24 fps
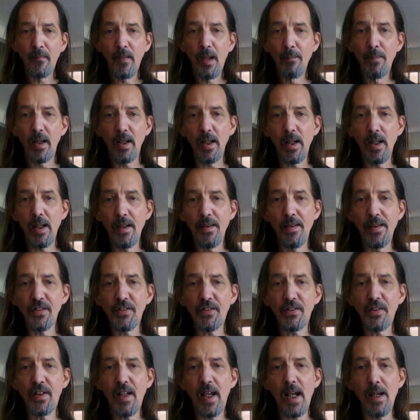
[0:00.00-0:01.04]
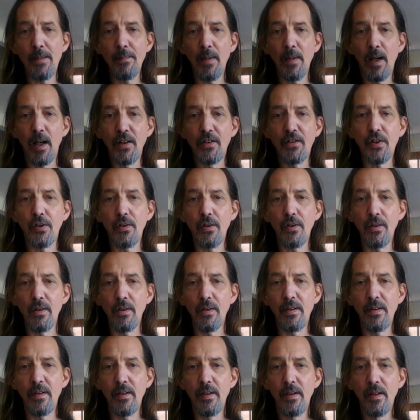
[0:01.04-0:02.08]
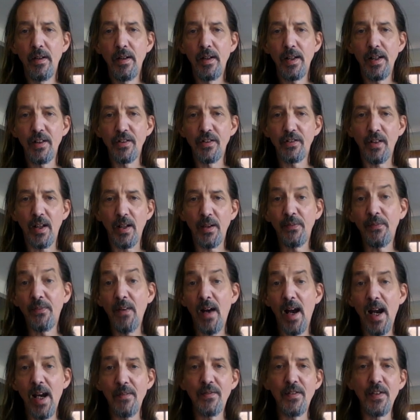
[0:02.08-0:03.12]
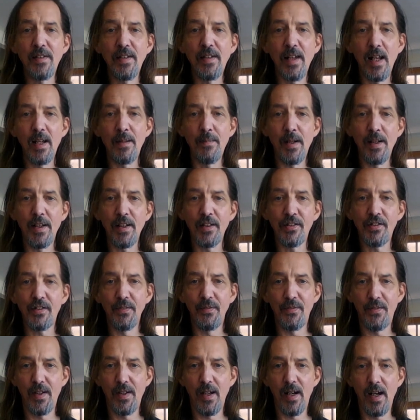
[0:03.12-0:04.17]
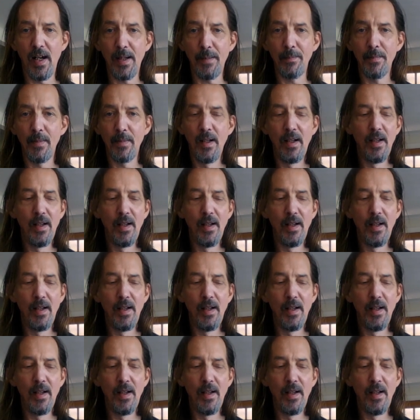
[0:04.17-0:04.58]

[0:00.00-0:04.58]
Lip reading: But in this game, a turn is like 5 to 10 minutes of time.